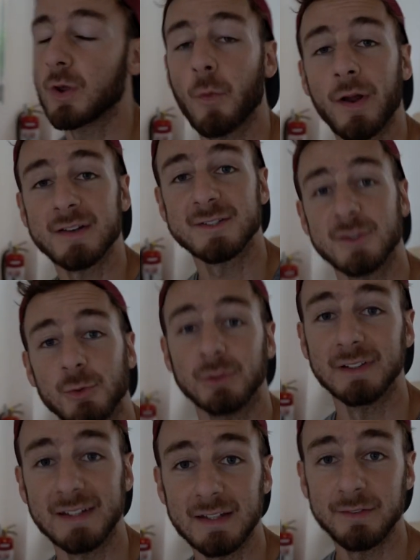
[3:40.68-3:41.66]
We went to
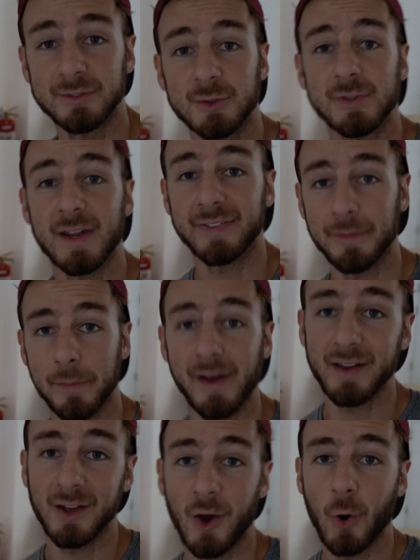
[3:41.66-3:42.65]
leave to take the
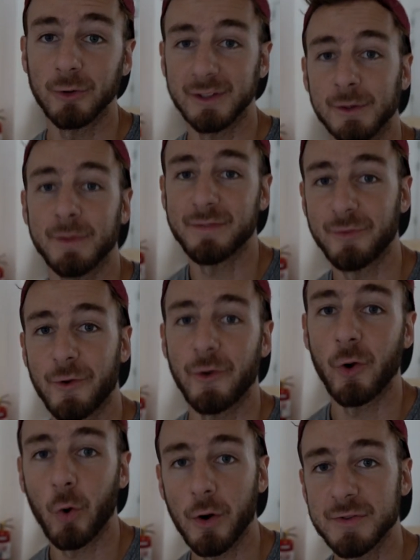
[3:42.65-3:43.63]
bike and go a little bit further
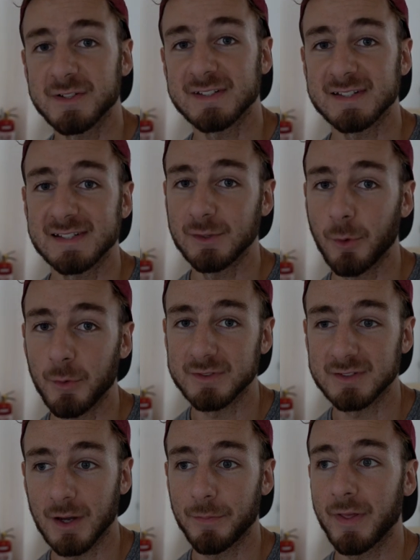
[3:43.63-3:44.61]
north just to see what
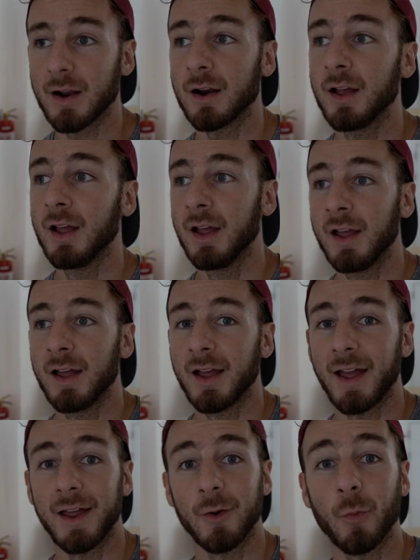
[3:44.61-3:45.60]
was up there.
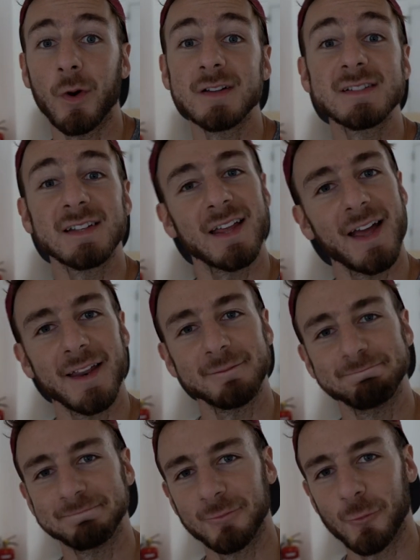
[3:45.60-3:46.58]
And once again,
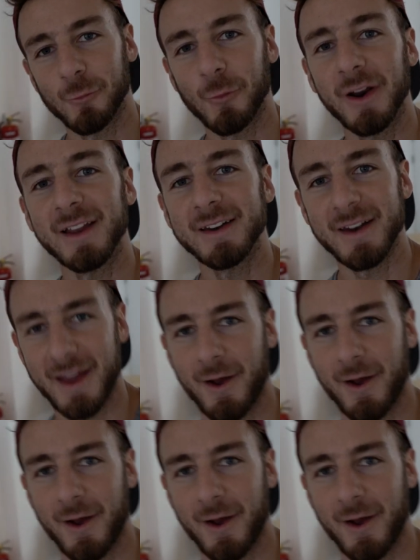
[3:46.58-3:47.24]
rained